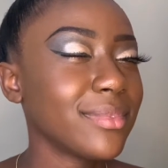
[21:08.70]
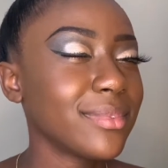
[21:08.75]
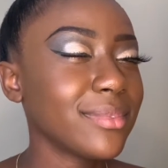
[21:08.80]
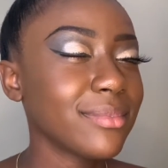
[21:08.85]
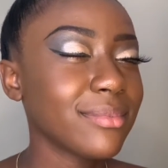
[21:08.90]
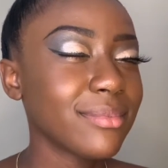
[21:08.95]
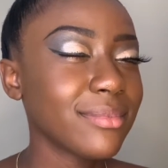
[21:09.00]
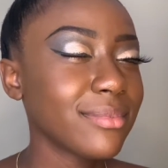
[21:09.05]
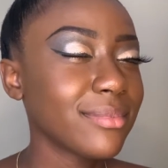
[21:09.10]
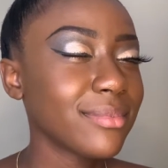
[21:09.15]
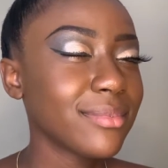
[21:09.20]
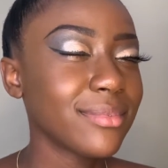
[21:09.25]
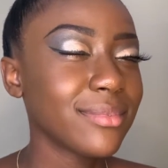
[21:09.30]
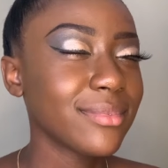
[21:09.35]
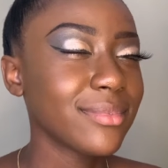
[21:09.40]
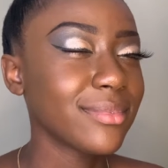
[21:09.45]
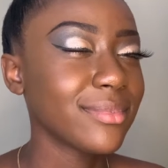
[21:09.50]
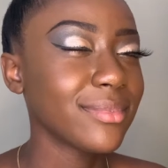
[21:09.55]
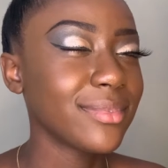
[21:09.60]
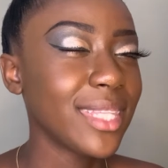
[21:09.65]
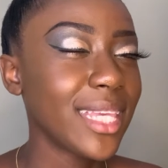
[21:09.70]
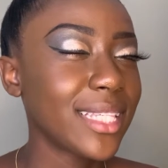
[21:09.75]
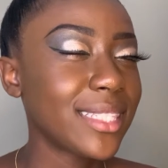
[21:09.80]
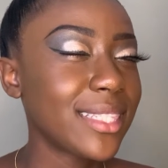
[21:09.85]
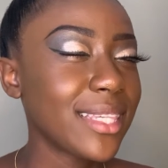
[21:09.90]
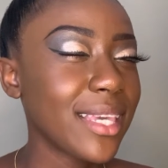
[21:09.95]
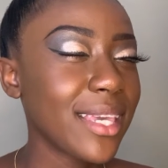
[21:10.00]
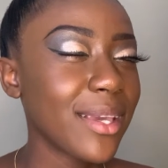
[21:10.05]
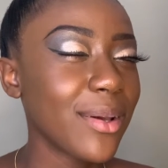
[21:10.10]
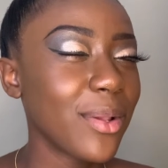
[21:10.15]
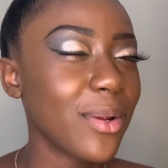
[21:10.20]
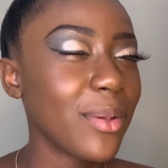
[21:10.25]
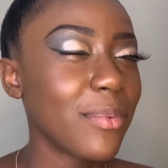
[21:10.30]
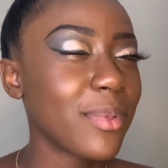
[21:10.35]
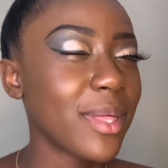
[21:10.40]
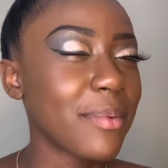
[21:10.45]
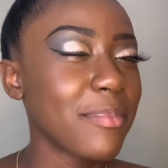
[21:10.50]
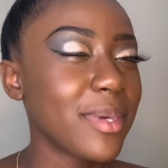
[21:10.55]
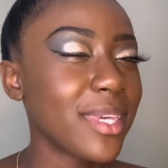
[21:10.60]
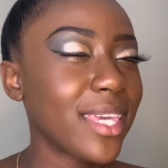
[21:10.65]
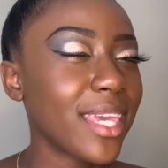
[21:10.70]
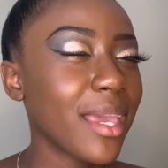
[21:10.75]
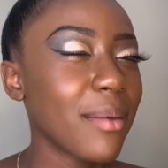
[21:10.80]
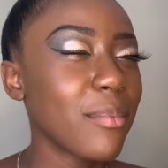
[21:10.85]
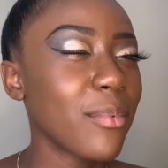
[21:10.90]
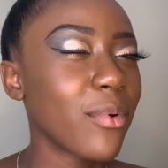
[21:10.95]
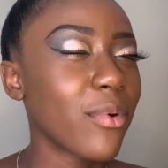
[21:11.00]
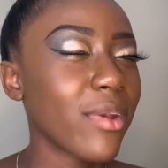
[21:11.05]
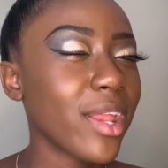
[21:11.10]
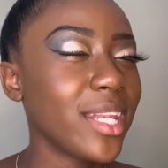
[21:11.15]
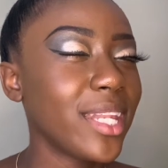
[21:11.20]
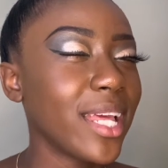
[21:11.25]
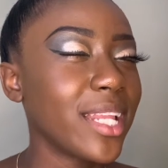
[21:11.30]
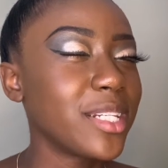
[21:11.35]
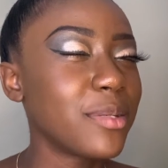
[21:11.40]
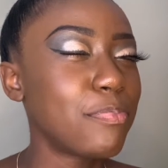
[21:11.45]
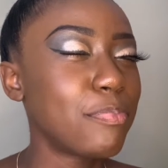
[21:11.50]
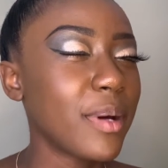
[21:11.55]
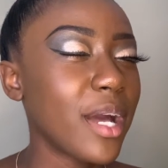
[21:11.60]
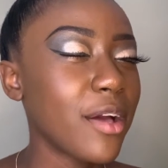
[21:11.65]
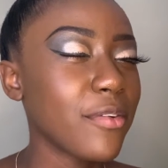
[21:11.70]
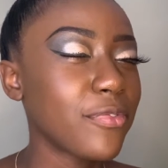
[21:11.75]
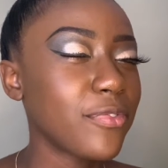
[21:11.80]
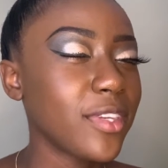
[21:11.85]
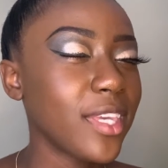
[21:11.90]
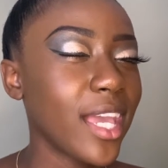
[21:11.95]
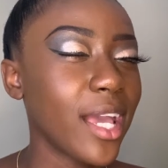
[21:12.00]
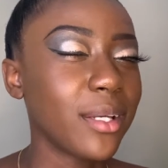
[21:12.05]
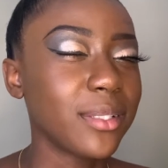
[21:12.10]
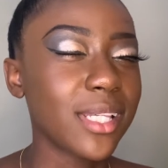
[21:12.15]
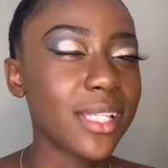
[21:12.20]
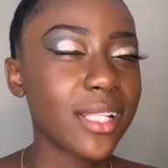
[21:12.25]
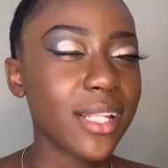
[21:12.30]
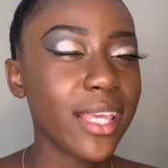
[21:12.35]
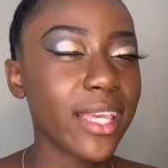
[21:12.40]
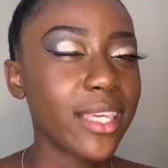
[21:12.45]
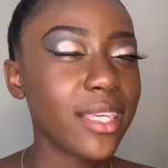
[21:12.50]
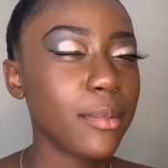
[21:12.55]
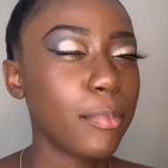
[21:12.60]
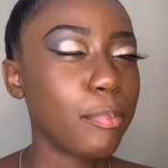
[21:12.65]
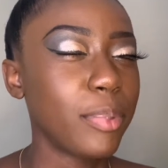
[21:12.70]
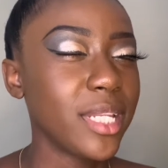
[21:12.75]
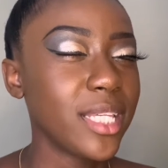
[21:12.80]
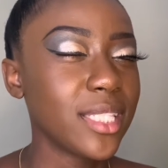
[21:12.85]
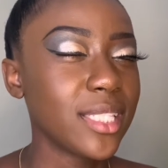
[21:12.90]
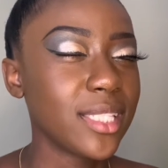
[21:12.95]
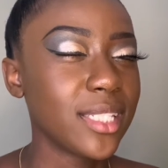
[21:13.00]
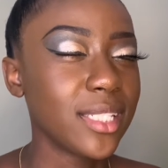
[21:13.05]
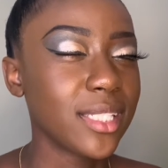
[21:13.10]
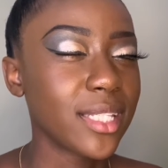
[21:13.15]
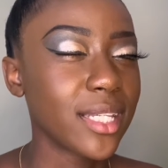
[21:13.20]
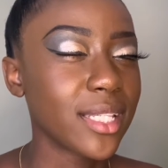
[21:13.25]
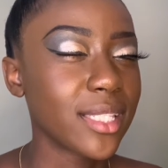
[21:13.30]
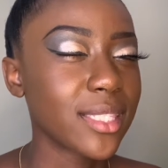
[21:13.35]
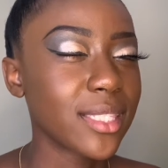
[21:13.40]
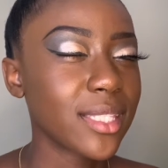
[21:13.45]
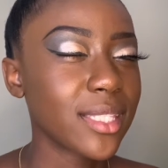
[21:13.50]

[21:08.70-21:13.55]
to next day, all of that became red and puffy. I was like, hey, please, Jesus.